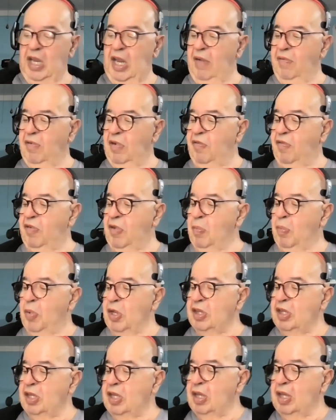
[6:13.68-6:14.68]
Even if you
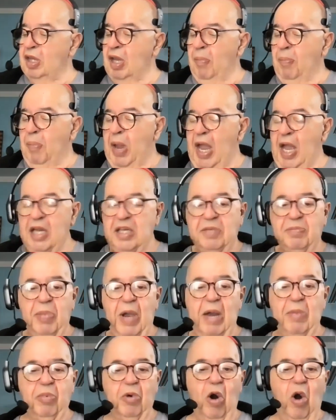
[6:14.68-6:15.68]
put the pad
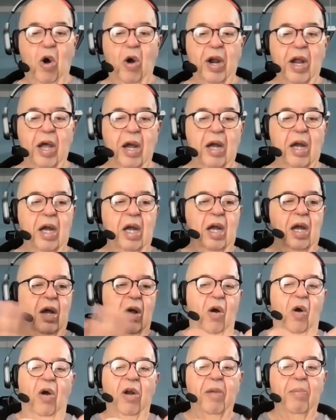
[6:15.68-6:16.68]
paper on
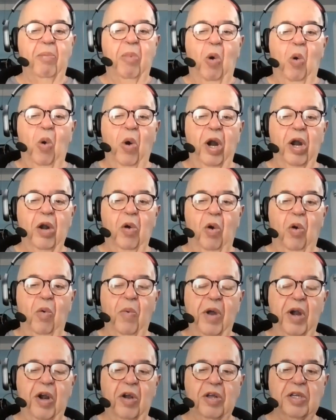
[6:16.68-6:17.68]
a board or
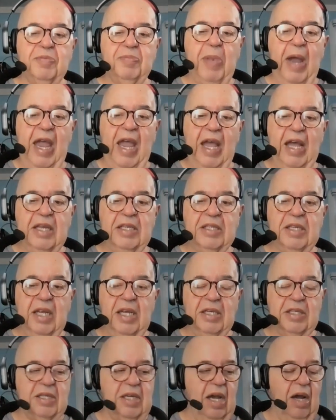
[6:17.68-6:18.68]
one of those pads
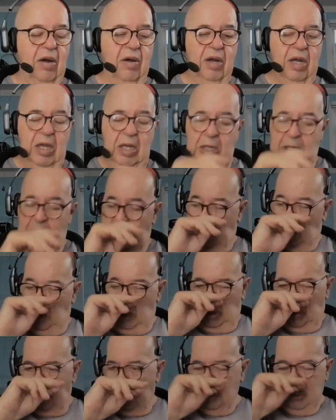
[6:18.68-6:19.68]
they sell
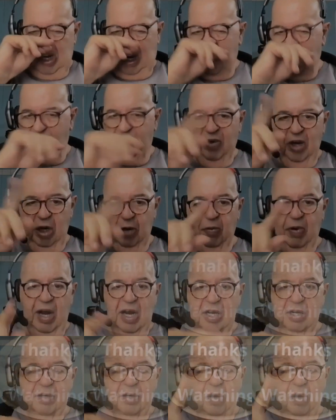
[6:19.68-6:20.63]
that looks like a figure eight